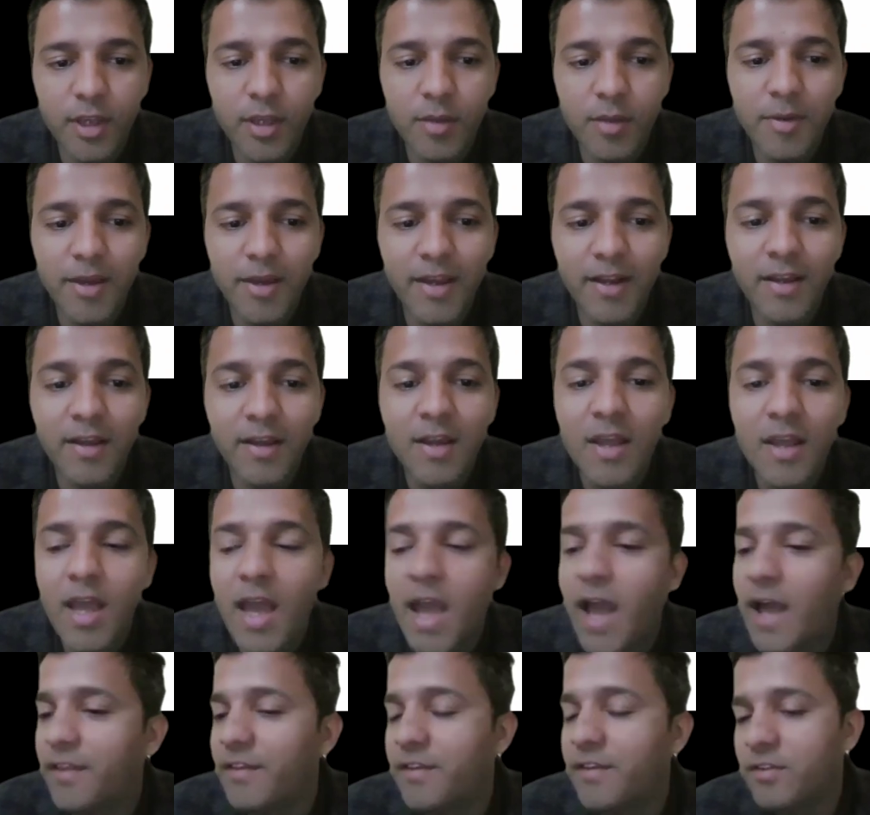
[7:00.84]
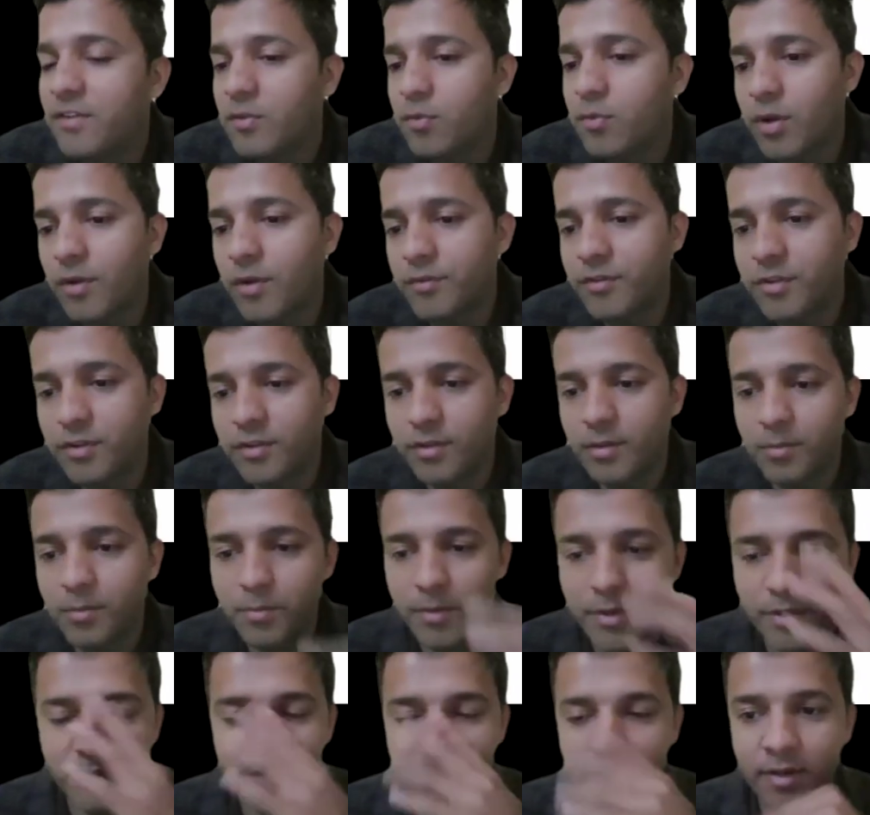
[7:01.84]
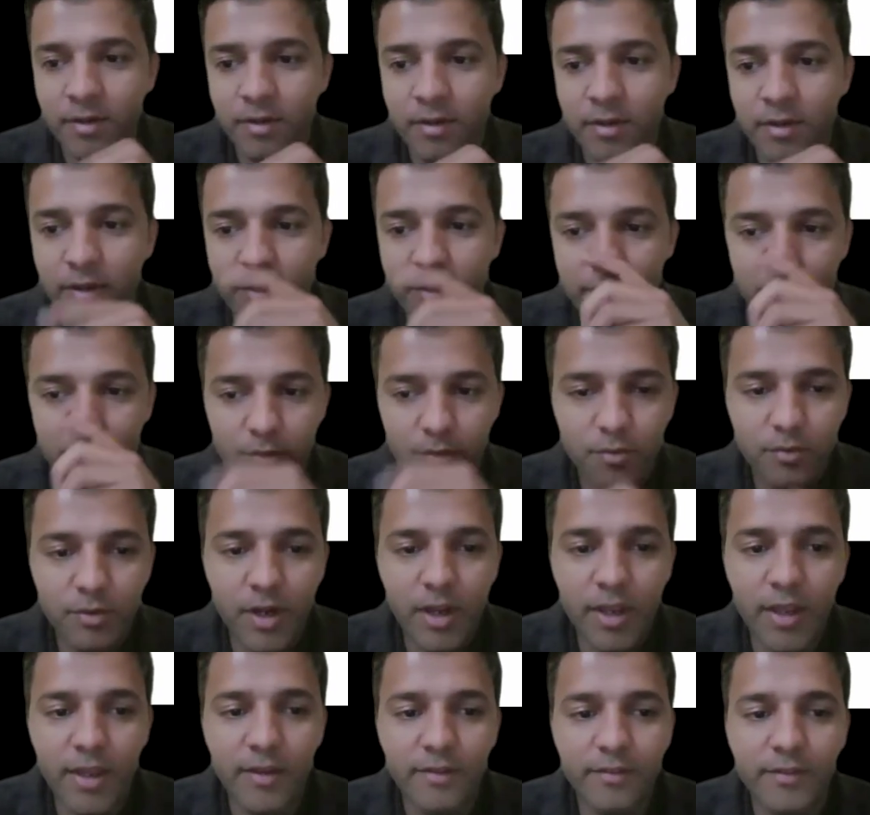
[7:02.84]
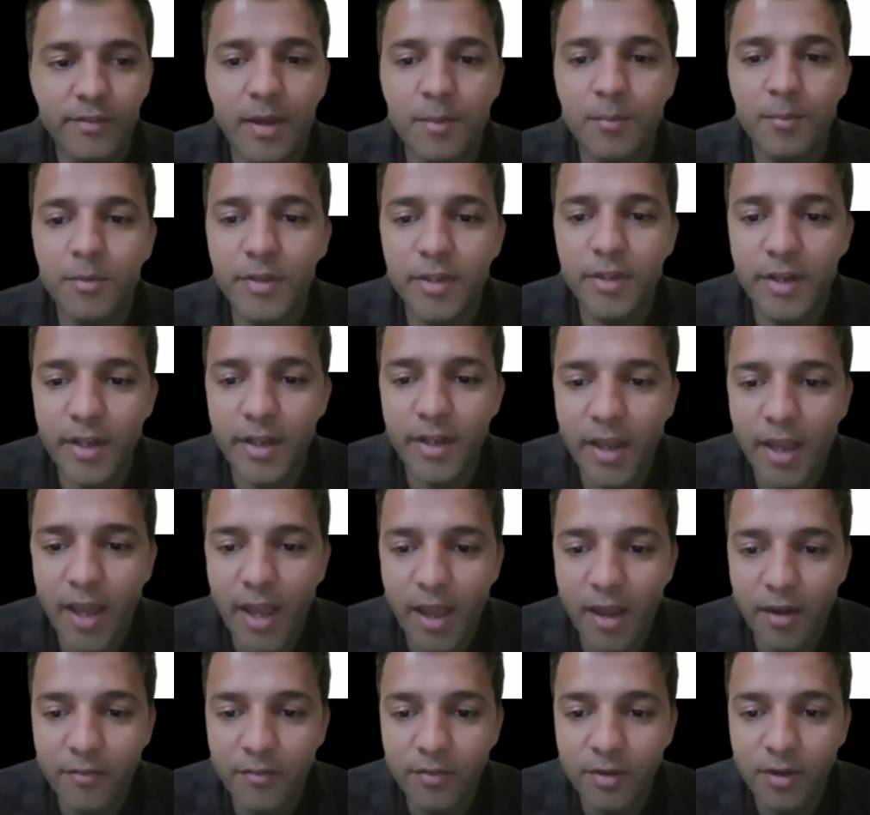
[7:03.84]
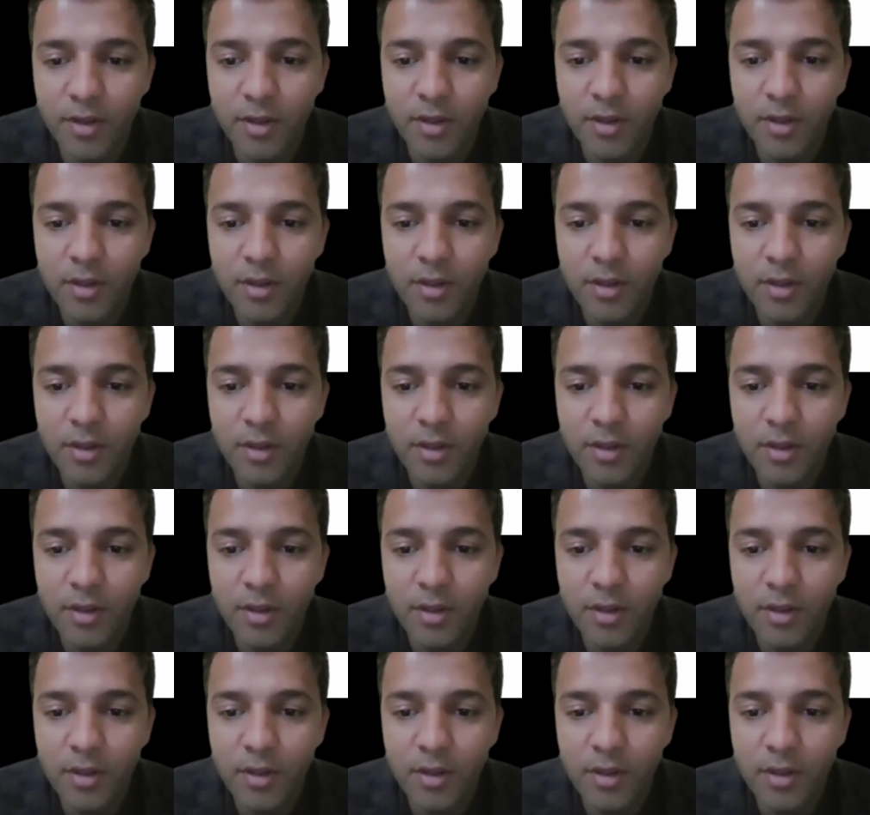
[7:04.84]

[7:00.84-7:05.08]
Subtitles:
in the email, and this is one of the simplest and easy to try example that I have.